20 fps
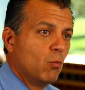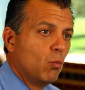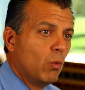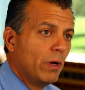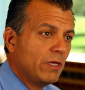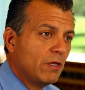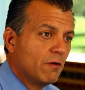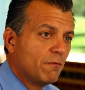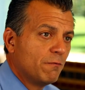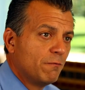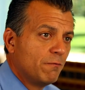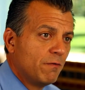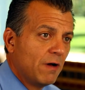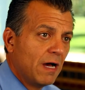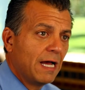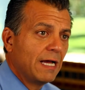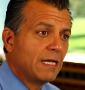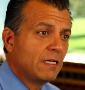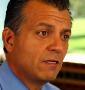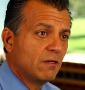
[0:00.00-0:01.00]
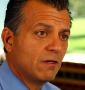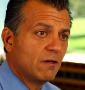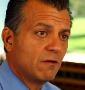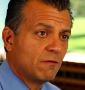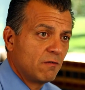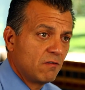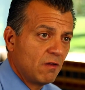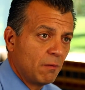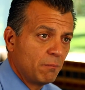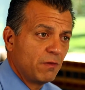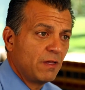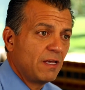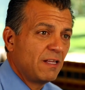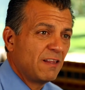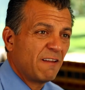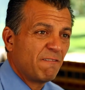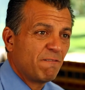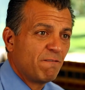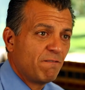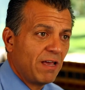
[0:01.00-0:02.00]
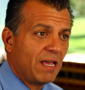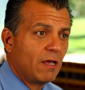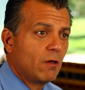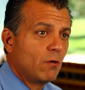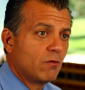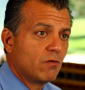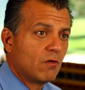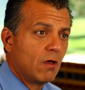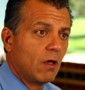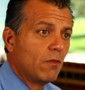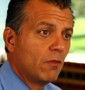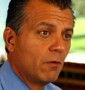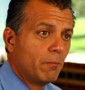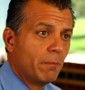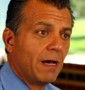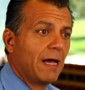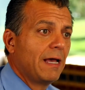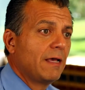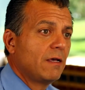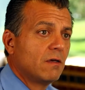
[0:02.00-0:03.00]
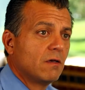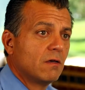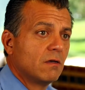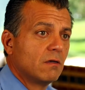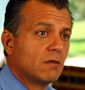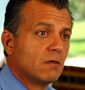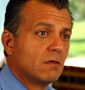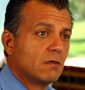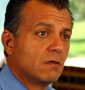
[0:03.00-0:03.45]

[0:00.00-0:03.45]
When you find something that fails on the bike,